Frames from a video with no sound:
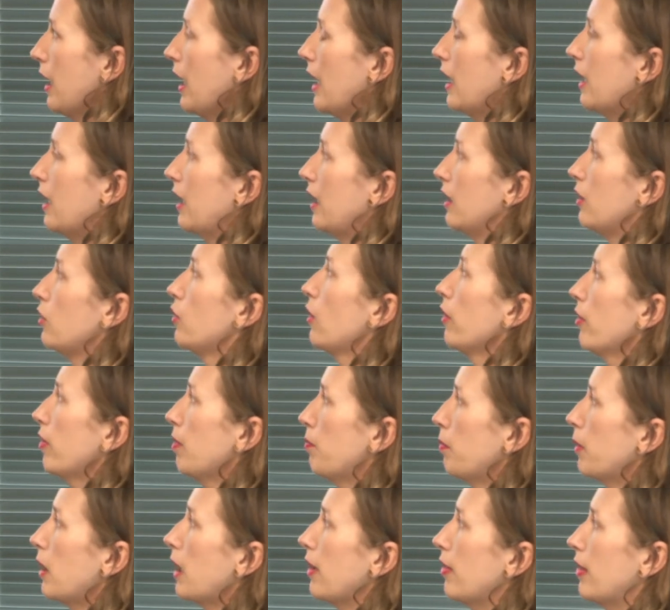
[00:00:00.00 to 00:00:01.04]
Uh, not
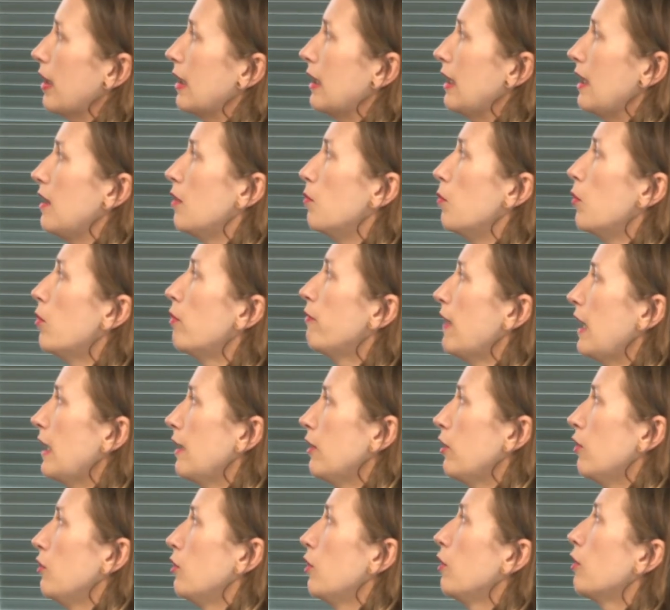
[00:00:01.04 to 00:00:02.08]
surprisingly, the more
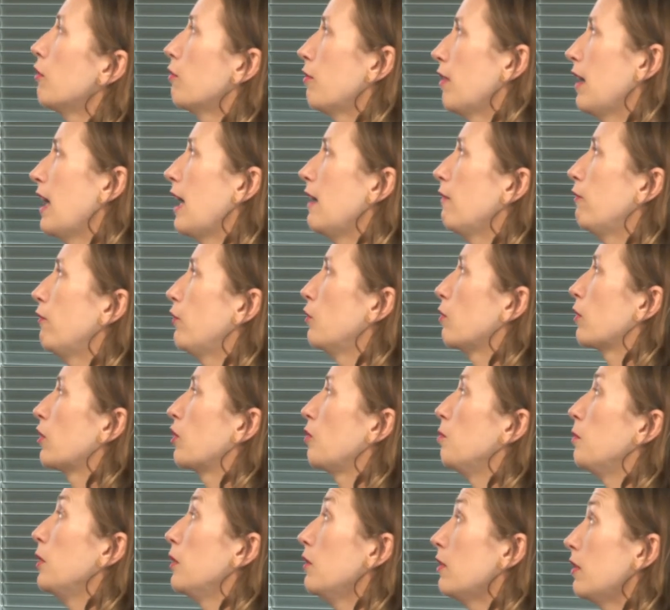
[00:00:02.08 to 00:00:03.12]
value you create for your
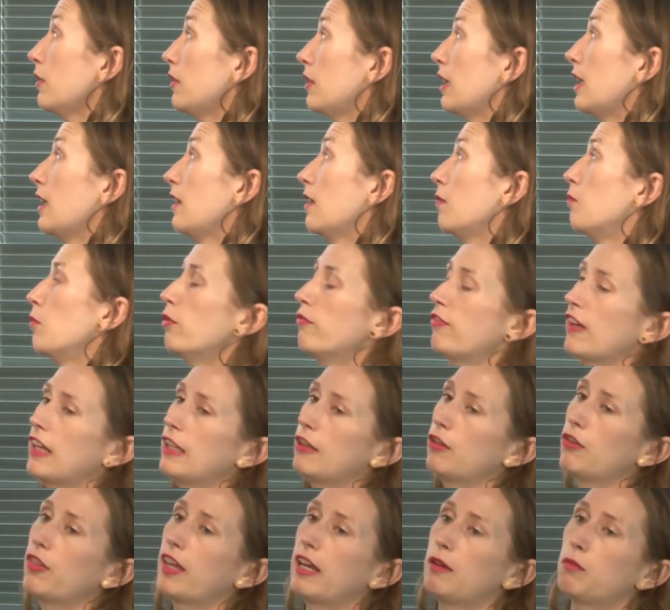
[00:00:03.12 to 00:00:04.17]
community, the more
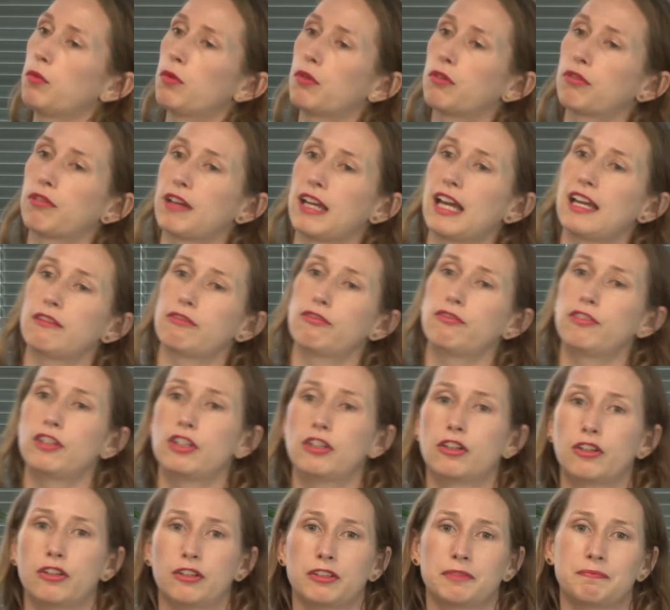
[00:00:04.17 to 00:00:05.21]
value they will create for
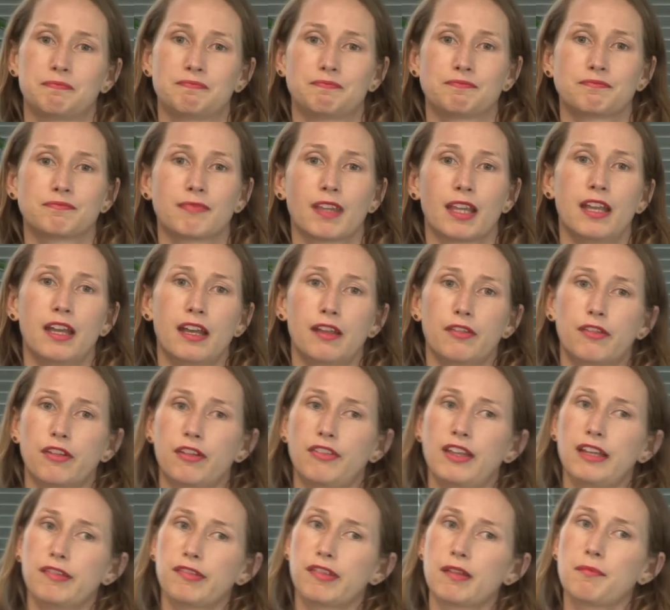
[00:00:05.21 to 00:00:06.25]
you.
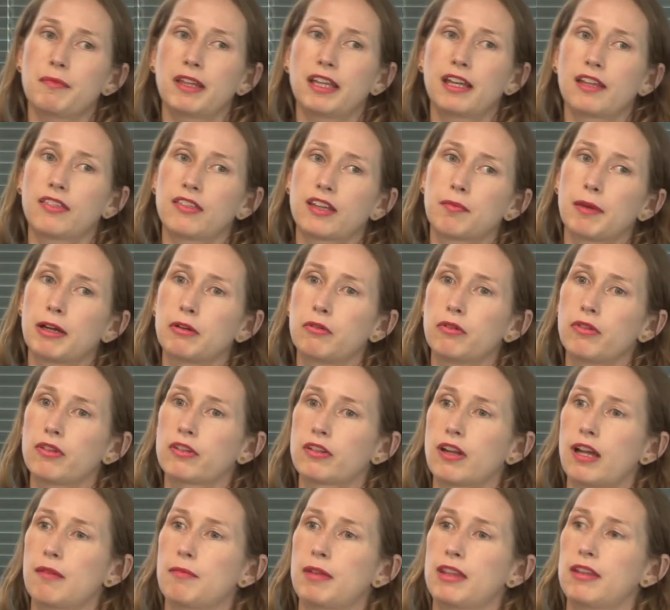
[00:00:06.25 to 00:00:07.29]
So that's something I think about all the
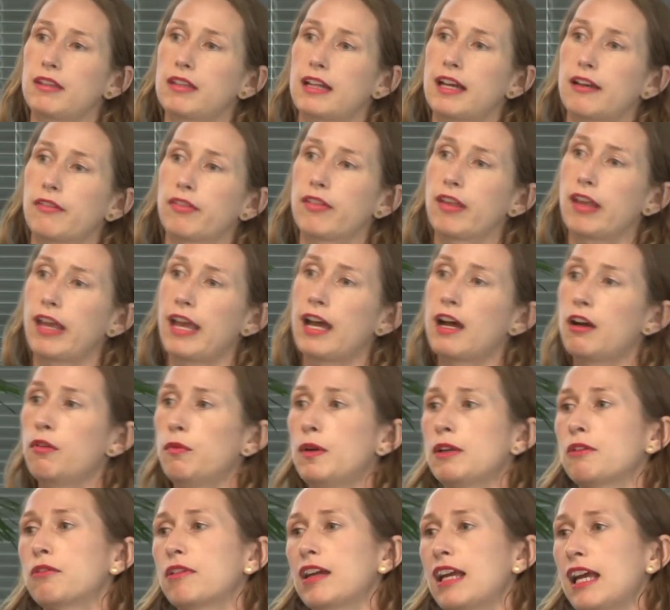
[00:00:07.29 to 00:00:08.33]
time at the Dowse. How are
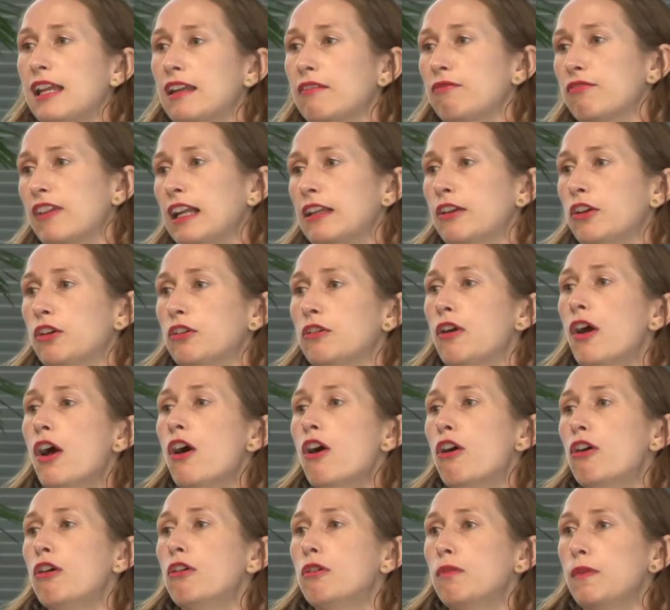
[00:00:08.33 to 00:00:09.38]
we creating value?
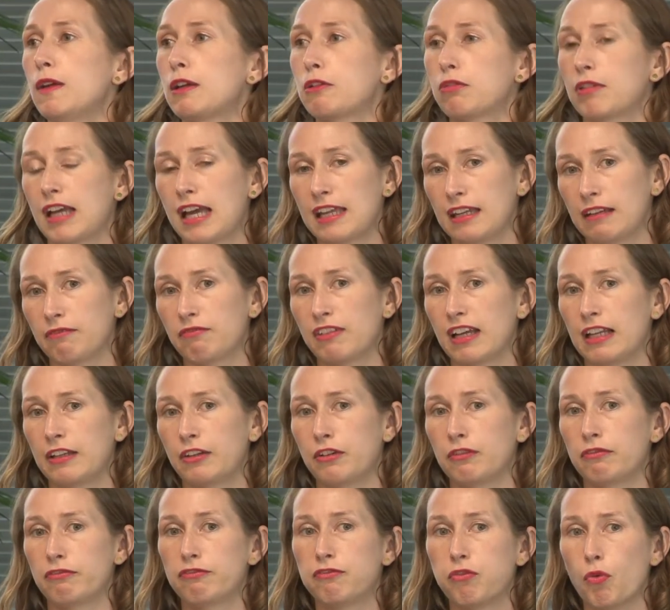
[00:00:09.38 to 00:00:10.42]
Who are we creating
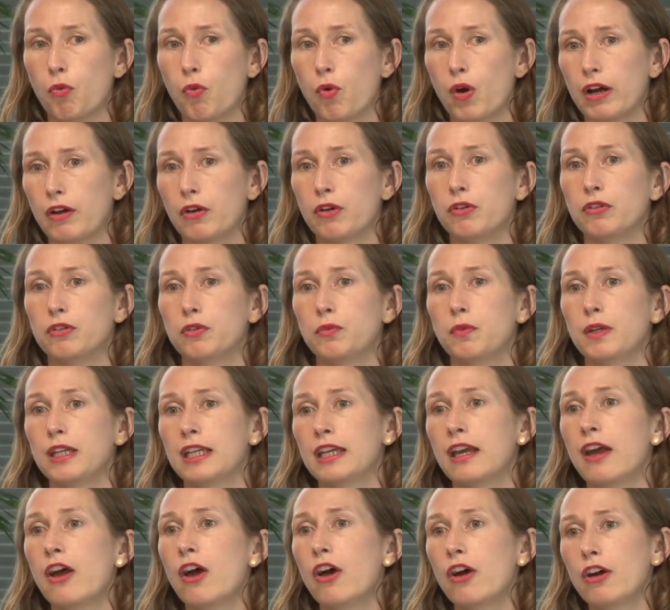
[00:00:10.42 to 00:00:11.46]
value for? Who do
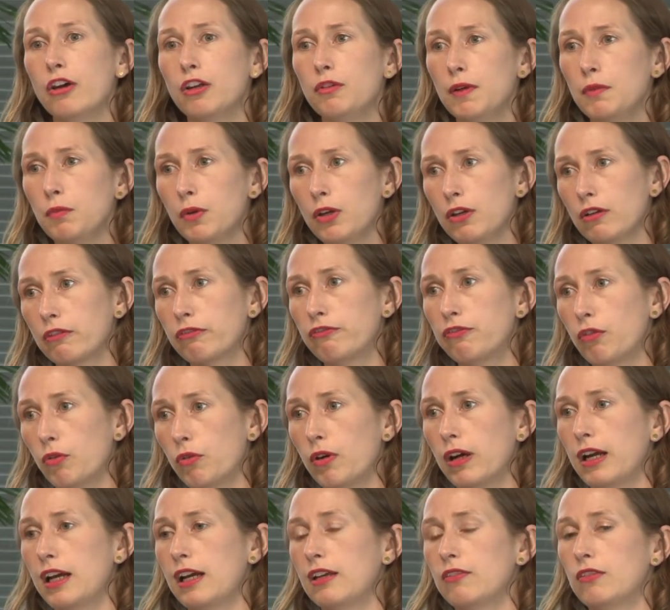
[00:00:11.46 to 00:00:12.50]
we who do we work
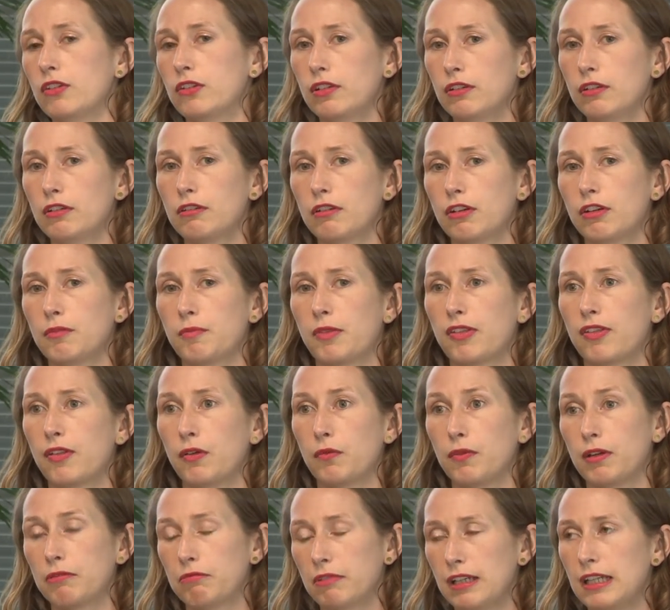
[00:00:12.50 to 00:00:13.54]
for? And the two groups
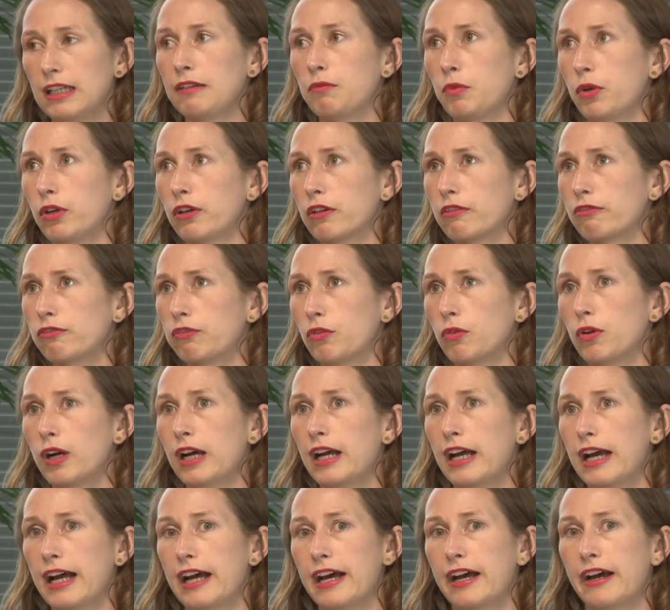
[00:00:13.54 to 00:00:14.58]
that we really work for
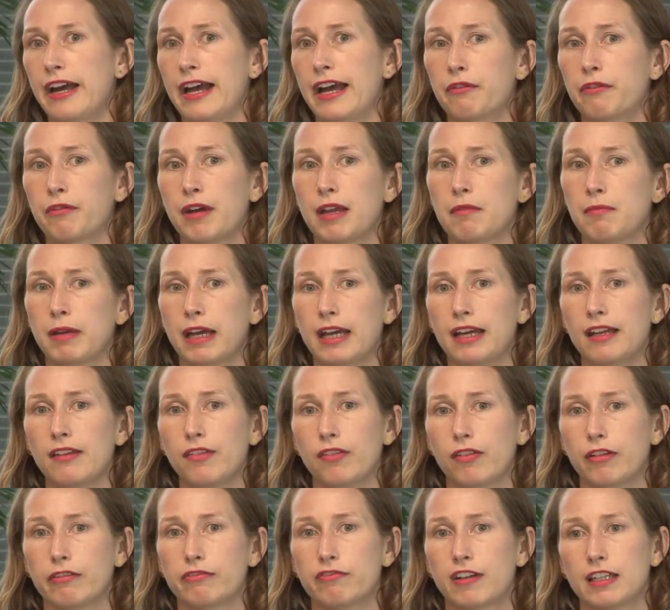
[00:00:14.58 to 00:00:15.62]
are
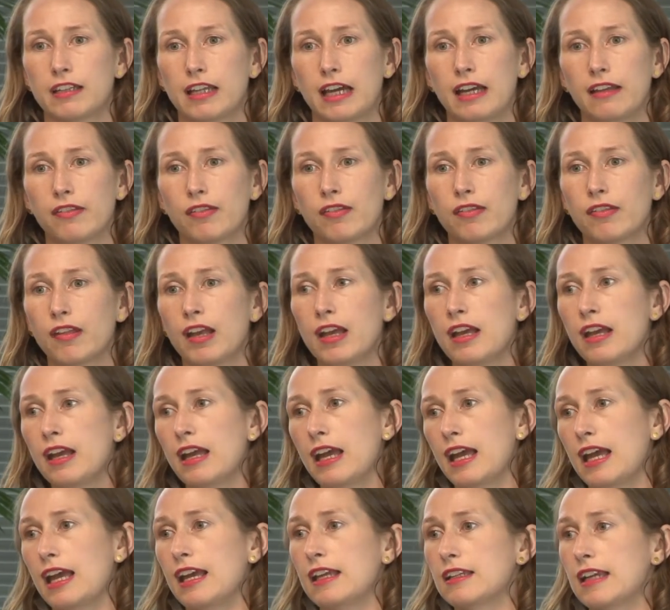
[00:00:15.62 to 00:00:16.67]
ratepayers who fund us
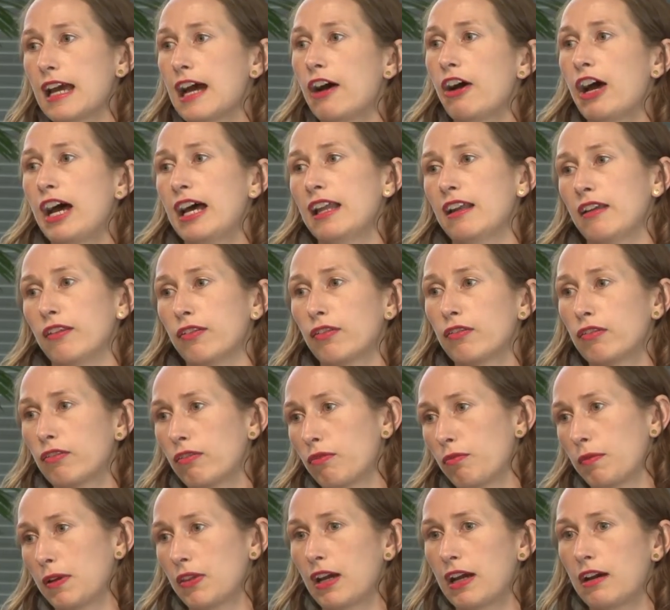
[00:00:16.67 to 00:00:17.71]
and our
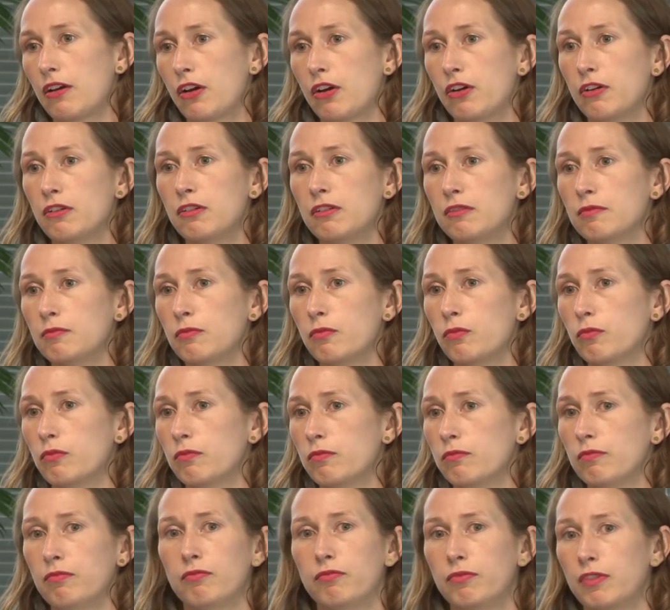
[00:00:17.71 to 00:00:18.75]
artists, without
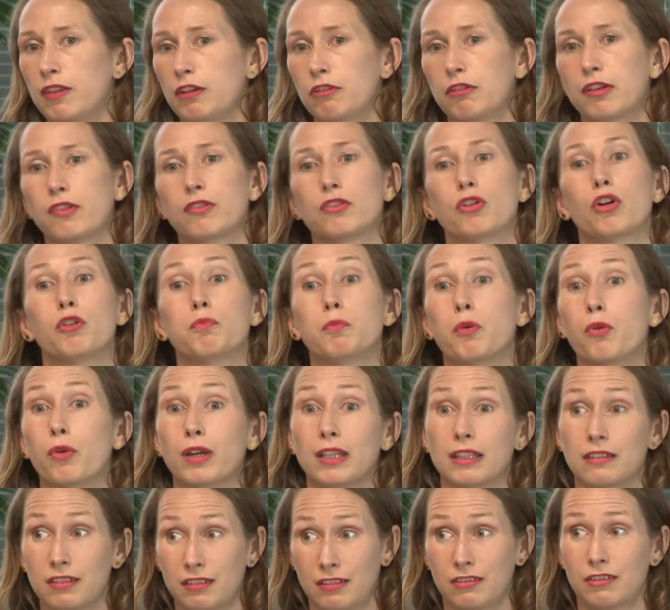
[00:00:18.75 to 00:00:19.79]
whom there is no
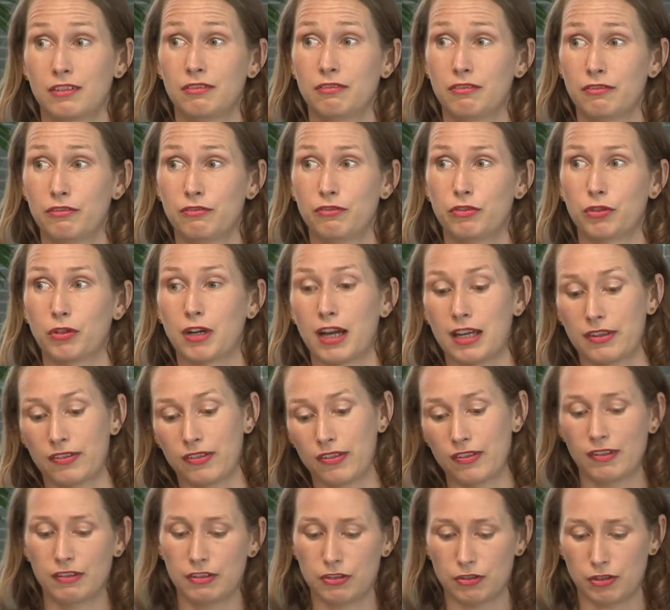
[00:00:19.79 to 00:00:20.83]
point for
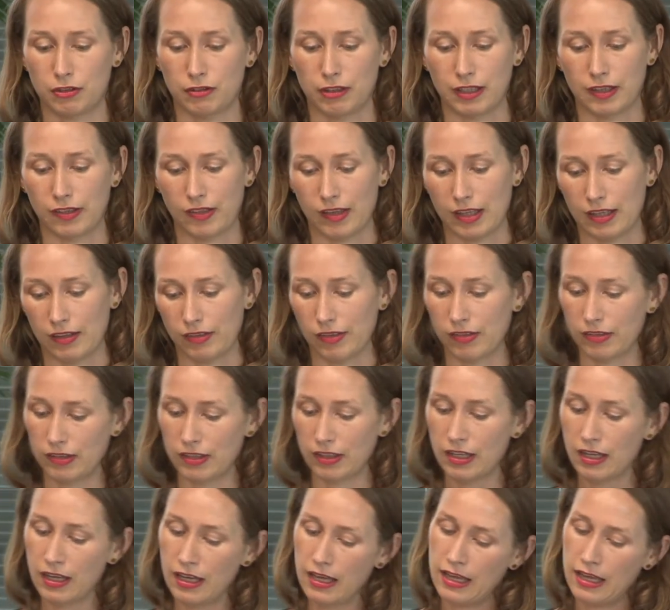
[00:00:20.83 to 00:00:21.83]
us to exist.